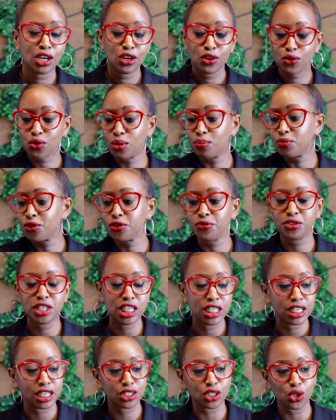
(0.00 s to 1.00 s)
From
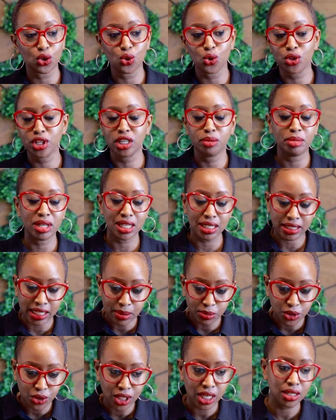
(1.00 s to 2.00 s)
15 years ago, they'll be the
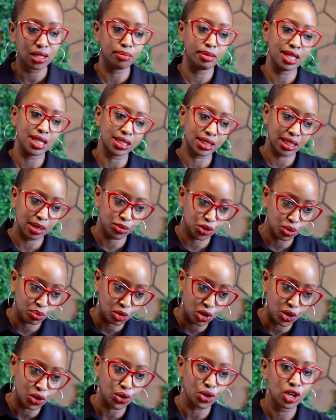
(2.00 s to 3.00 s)
same today, they'll be the same
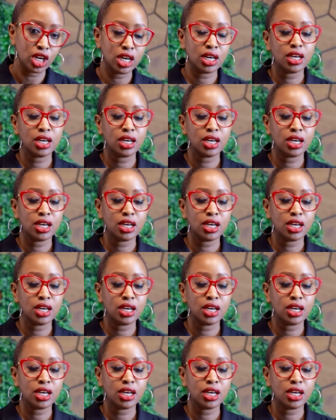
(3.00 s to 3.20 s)
tomorrow.